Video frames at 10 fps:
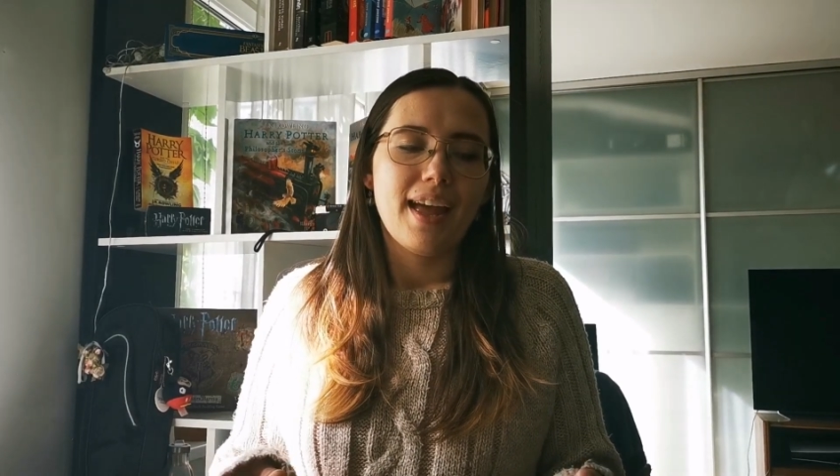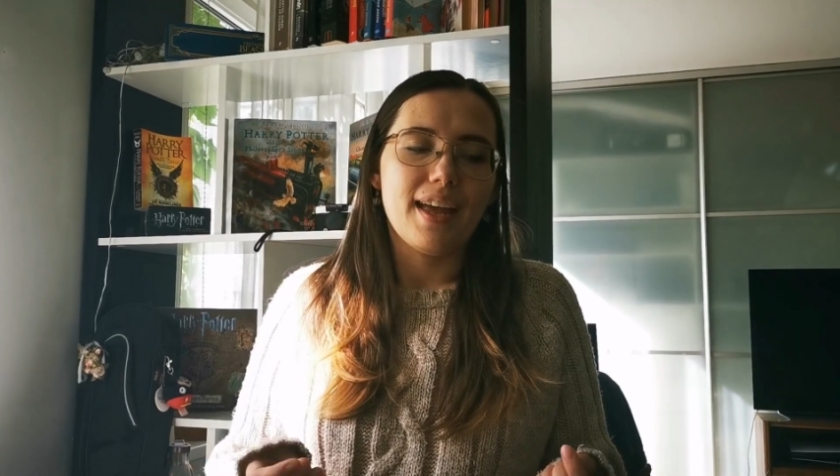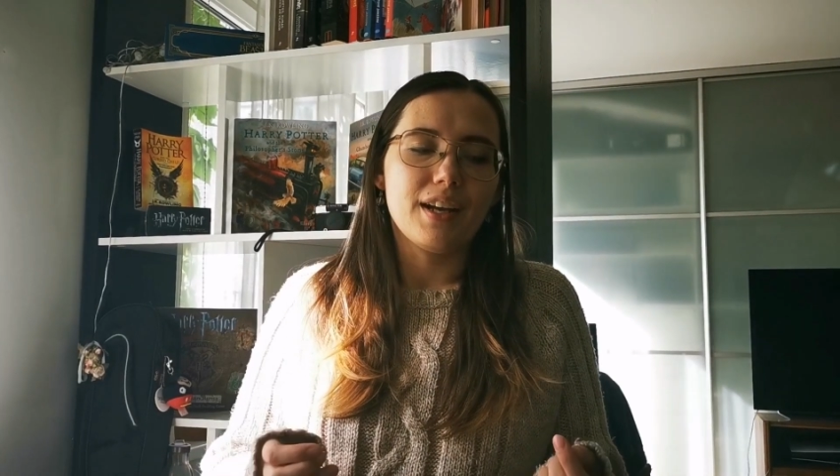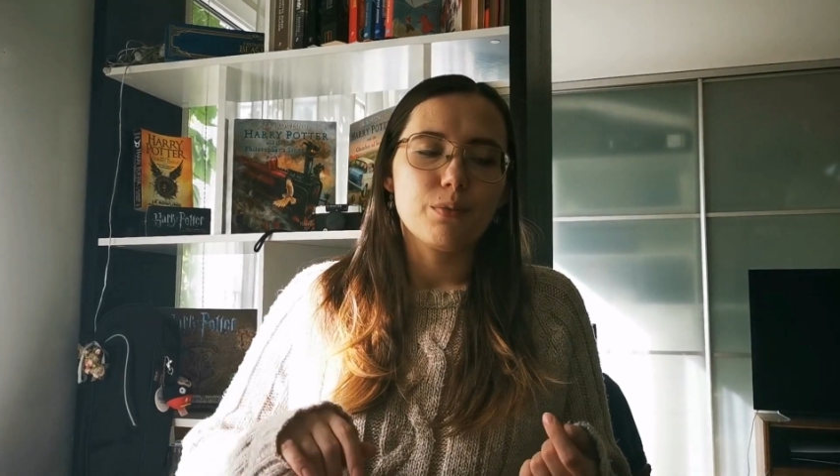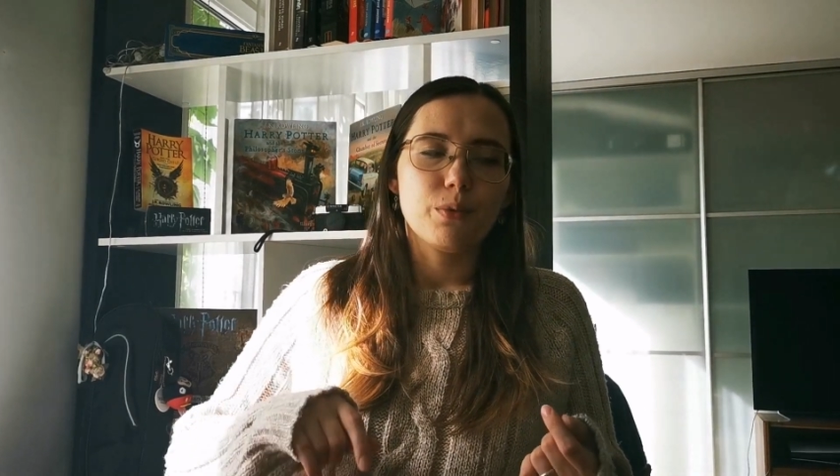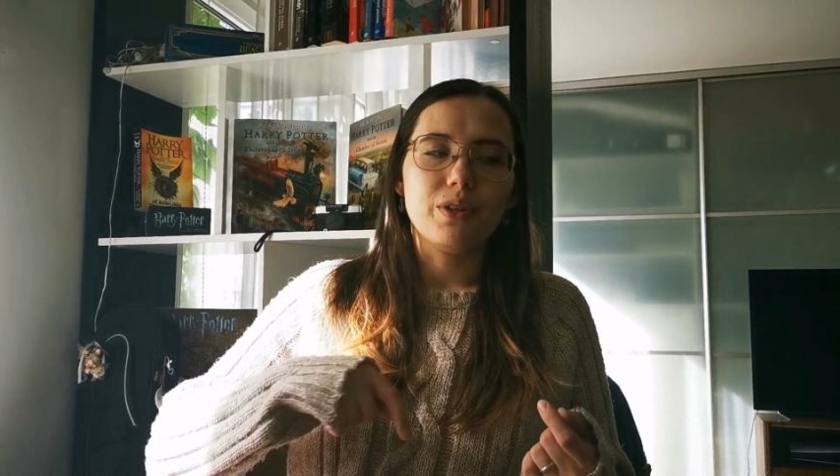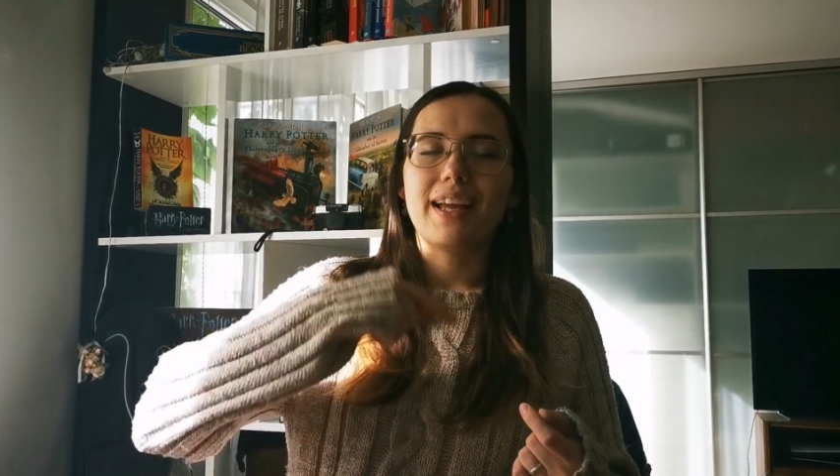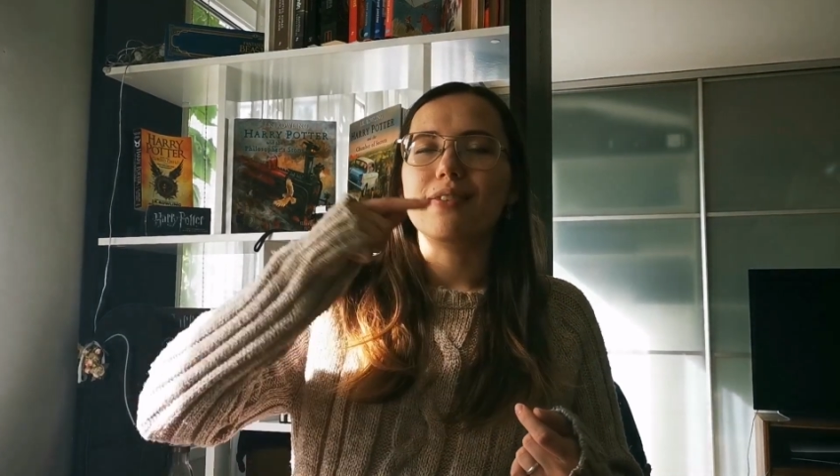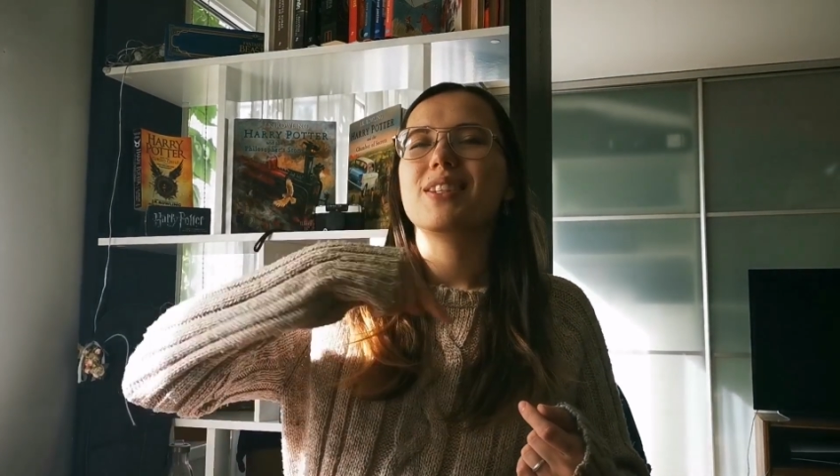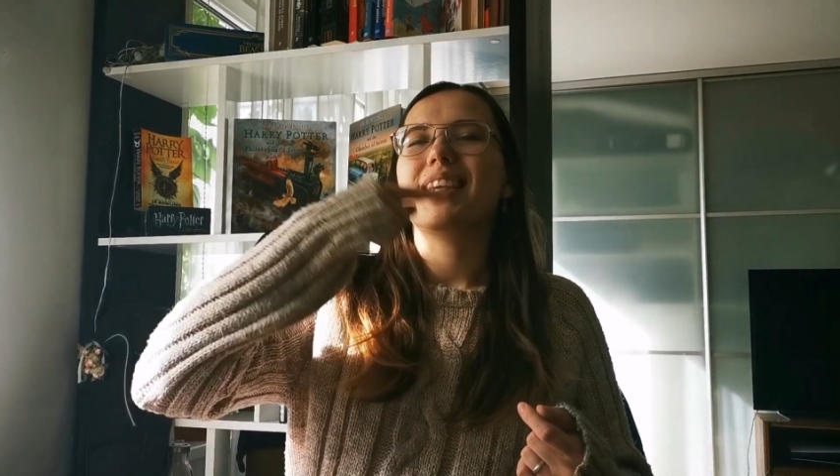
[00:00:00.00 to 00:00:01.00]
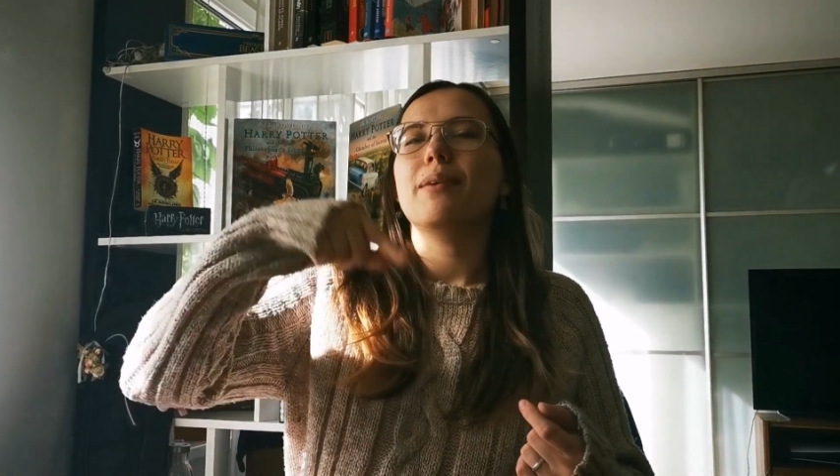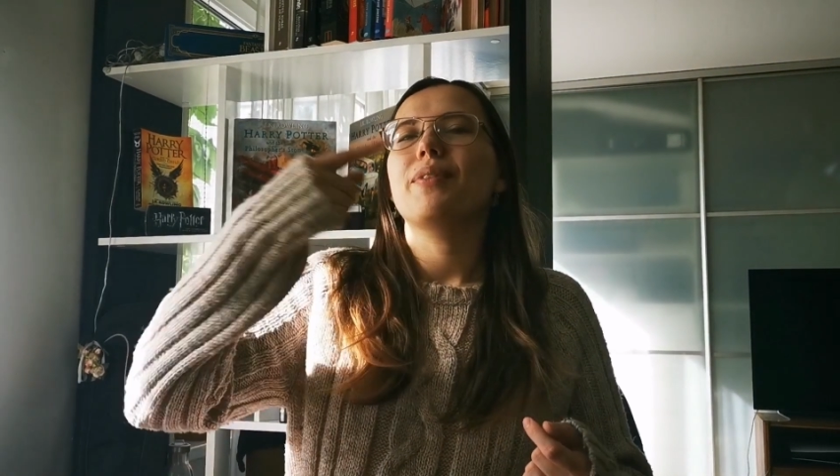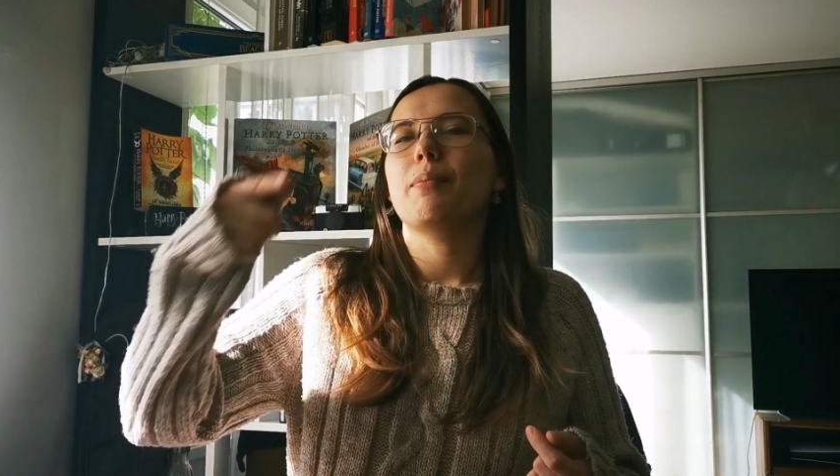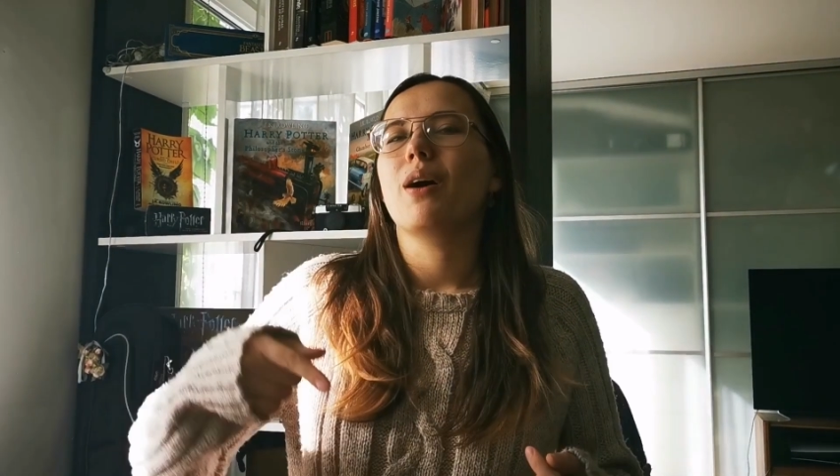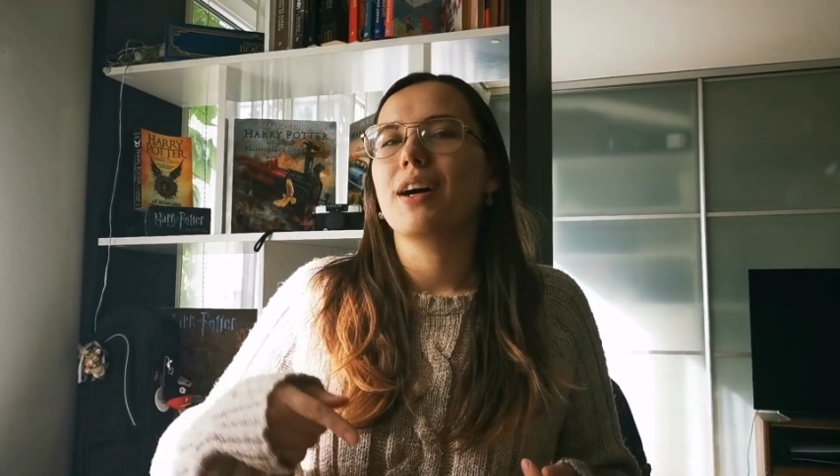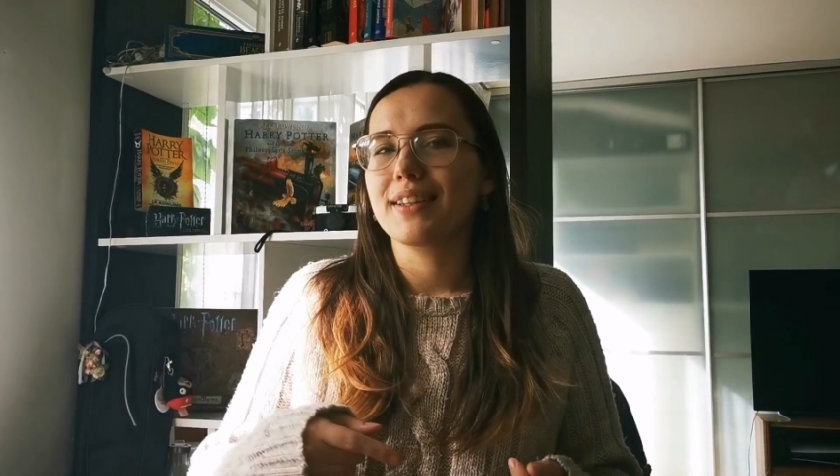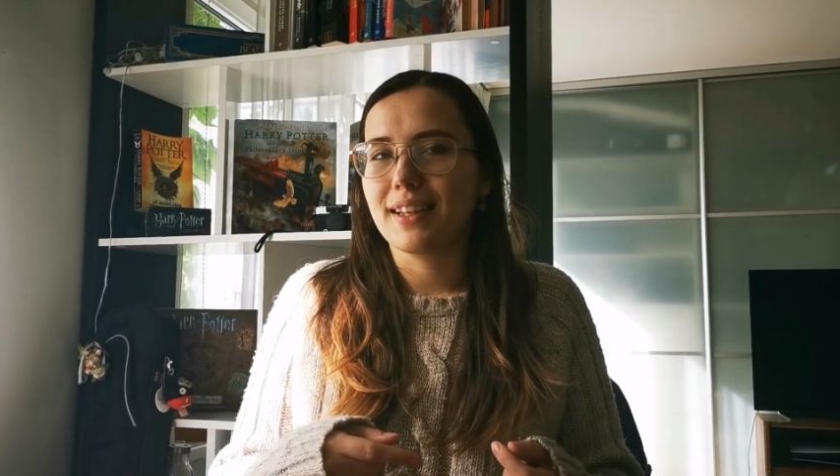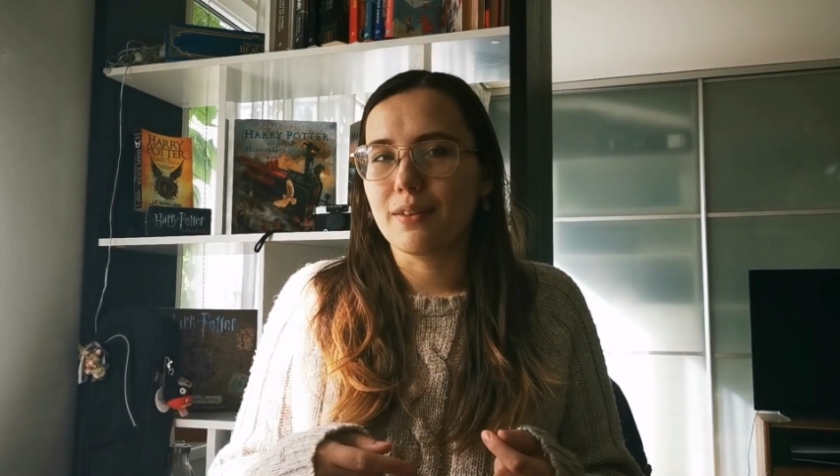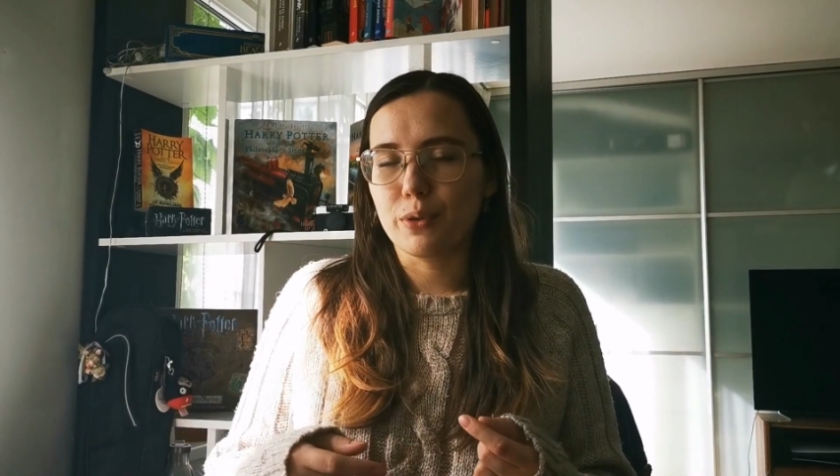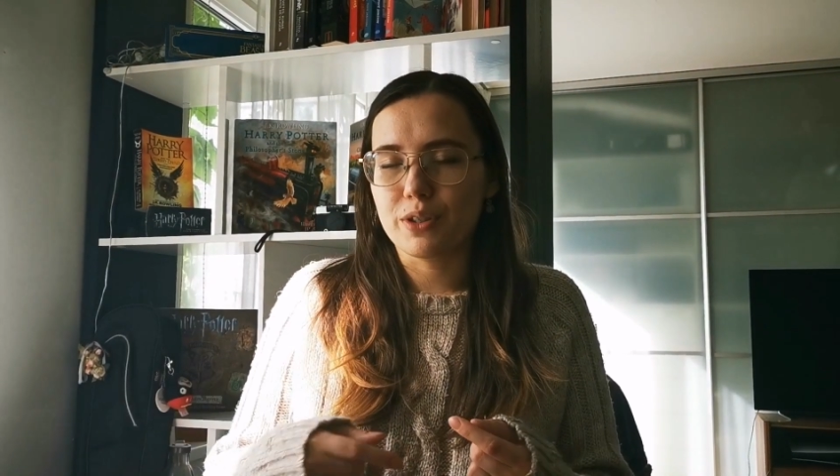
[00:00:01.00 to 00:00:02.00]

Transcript: and it will kind of skip the part that